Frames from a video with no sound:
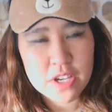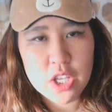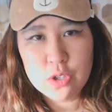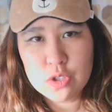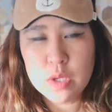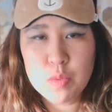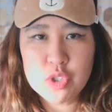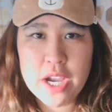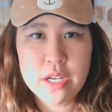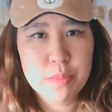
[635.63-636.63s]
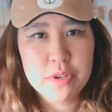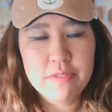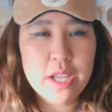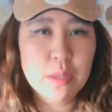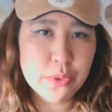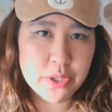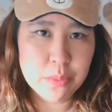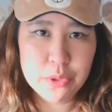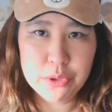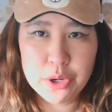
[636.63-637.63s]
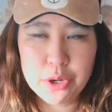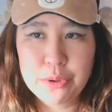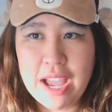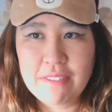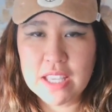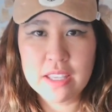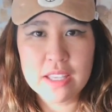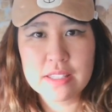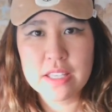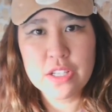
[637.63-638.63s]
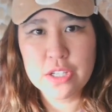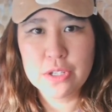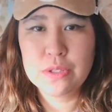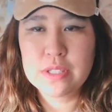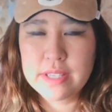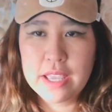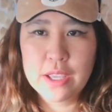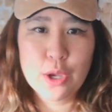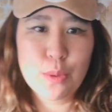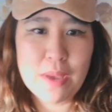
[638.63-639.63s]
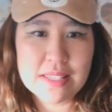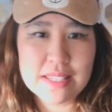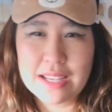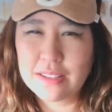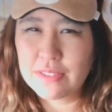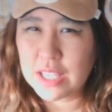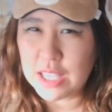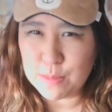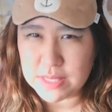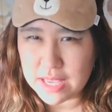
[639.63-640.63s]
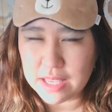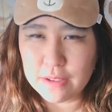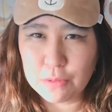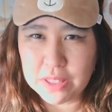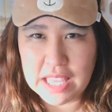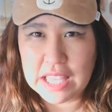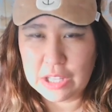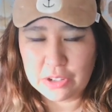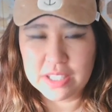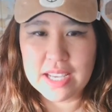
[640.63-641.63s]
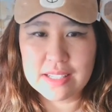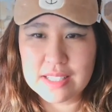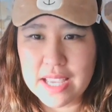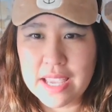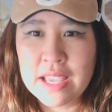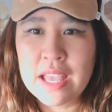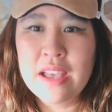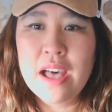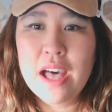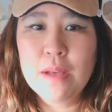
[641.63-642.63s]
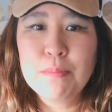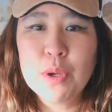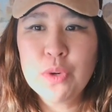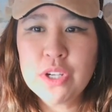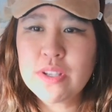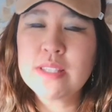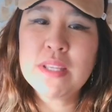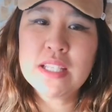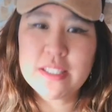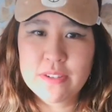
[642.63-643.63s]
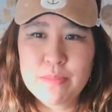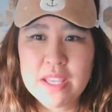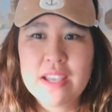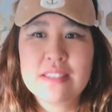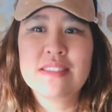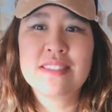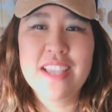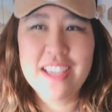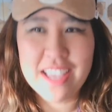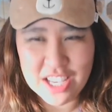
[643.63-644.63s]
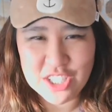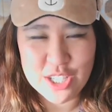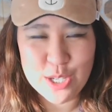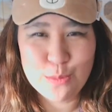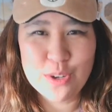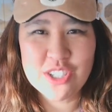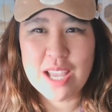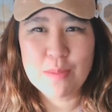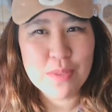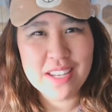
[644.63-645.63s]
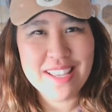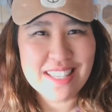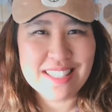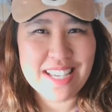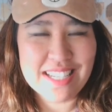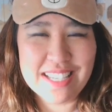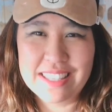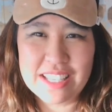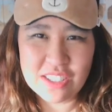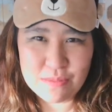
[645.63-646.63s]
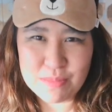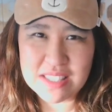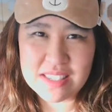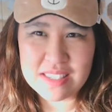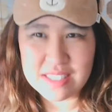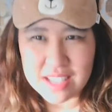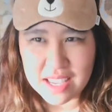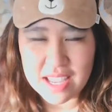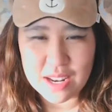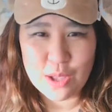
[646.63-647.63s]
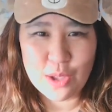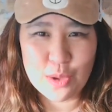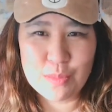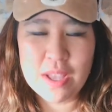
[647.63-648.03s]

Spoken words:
Usually we try to provide a printable or a craft that kids can do to take home as kind of a keepsake of what they learned that day. But we're doing something different because it's staycation and we're championing this idea that you've been stuck at home,